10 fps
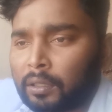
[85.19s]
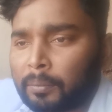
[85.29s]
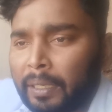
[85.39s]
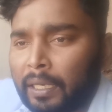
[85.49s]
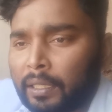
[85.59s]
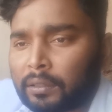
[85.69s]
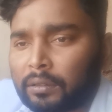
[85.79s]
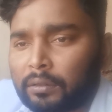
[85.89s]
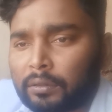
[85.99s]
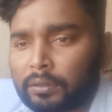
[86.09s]
or bank,
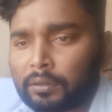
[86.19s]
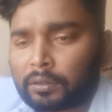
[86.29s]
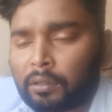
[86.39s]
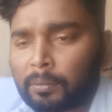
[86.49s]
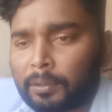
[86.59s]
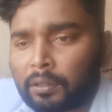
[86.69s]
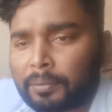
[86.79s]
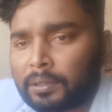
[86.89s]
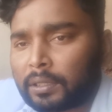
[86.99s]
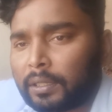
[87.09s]
government
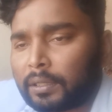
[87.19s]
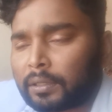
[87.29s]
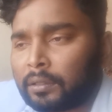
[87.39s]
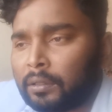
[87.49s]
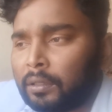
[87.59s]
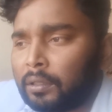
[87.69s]
offices,